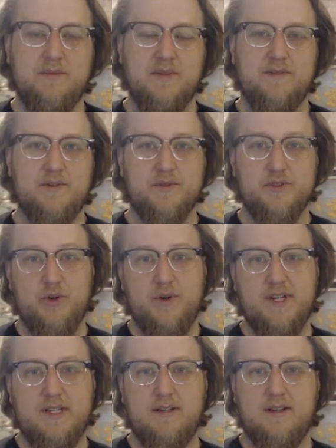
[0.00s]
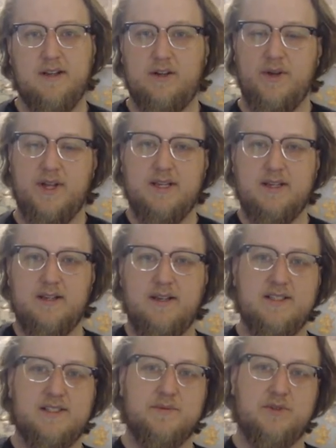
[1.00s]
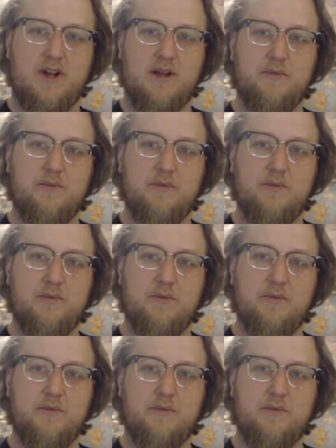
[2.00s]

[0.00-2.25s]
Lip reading: If you enjoyed it, go ahead and hit subscribe,